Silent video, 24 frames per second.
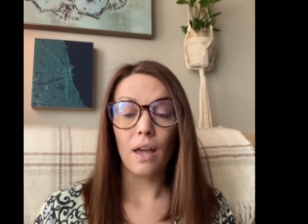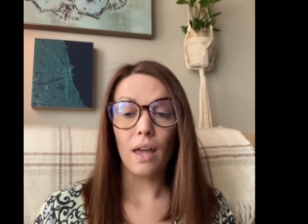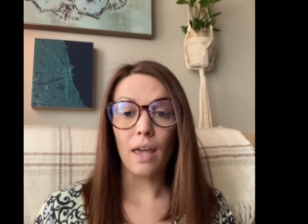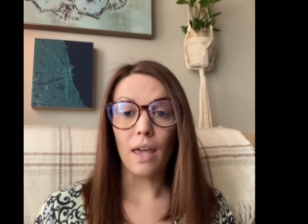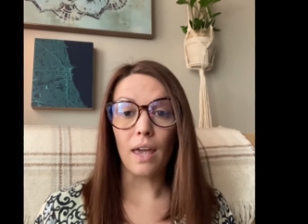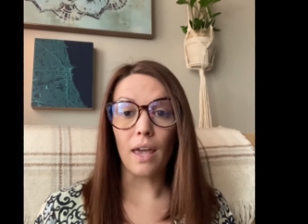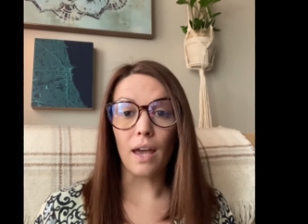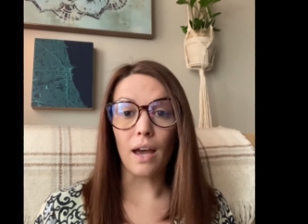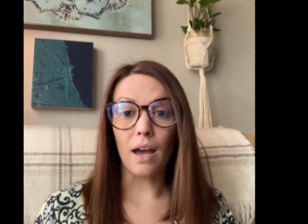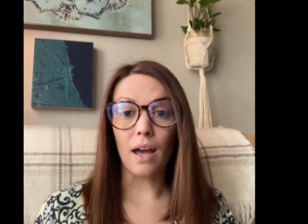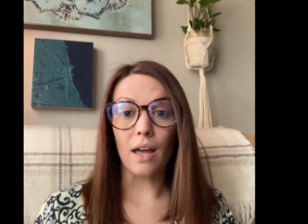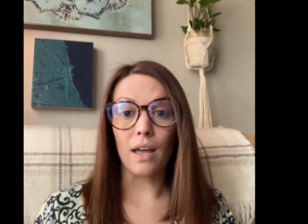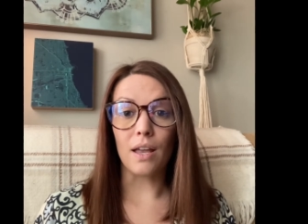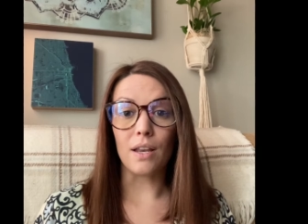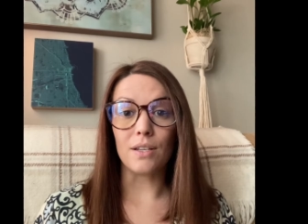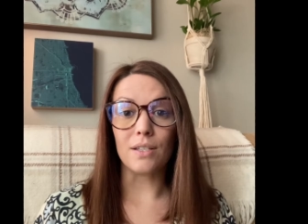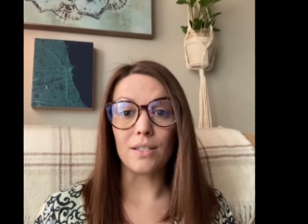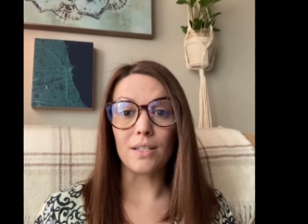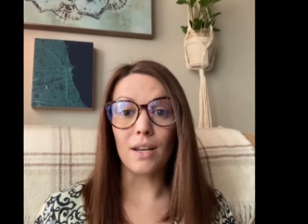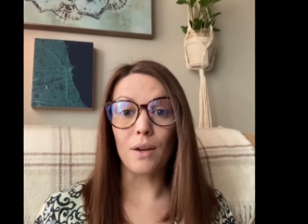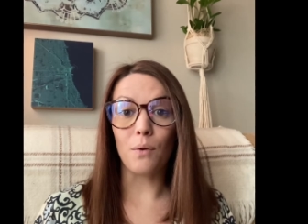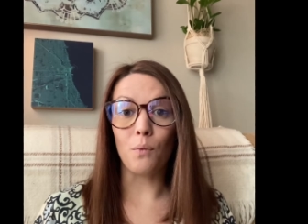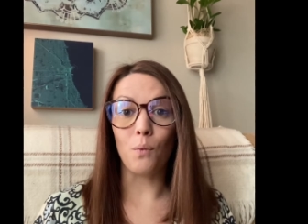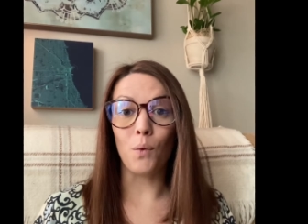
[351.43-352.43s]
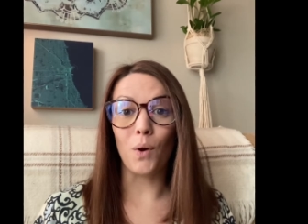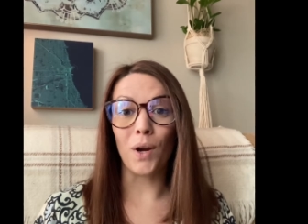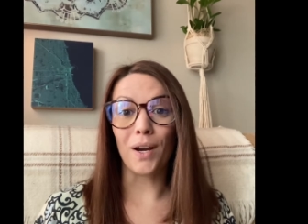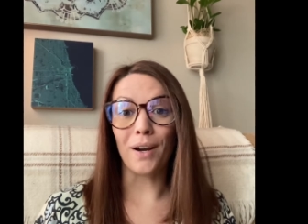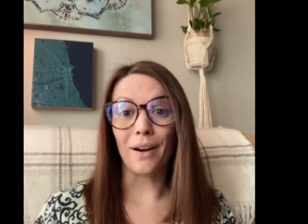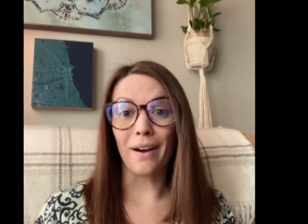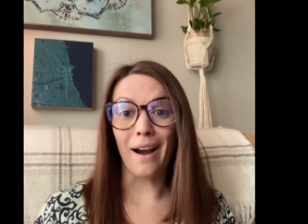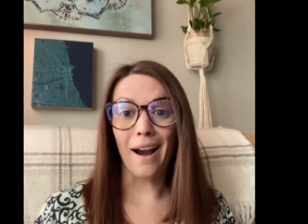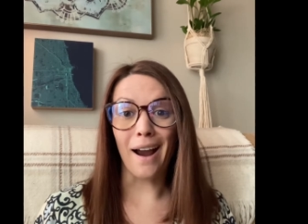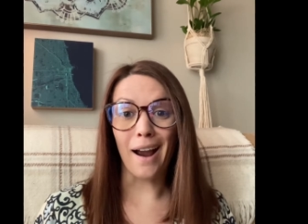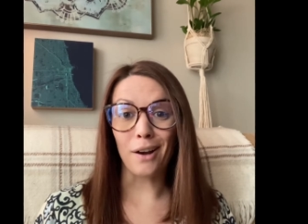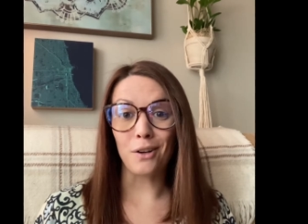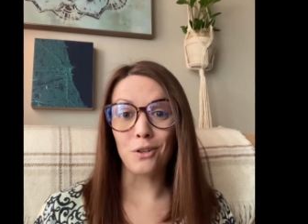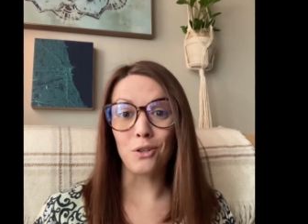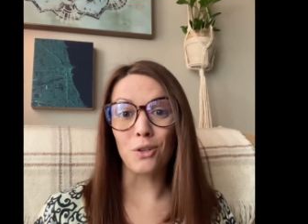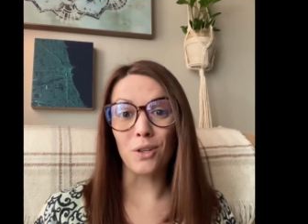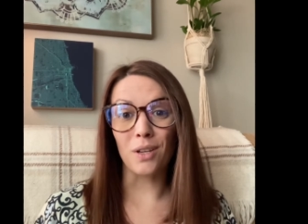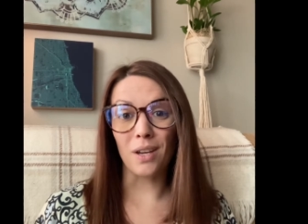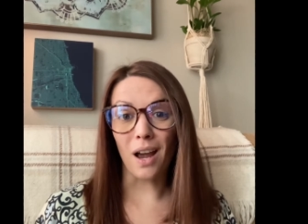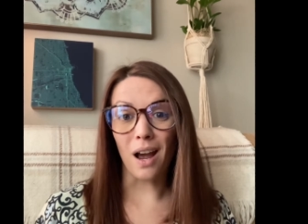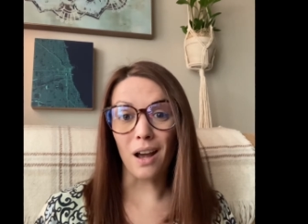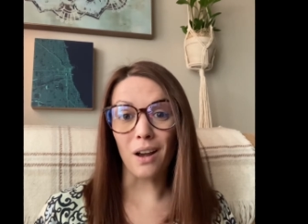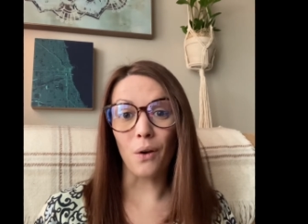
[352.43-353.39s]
and we are actually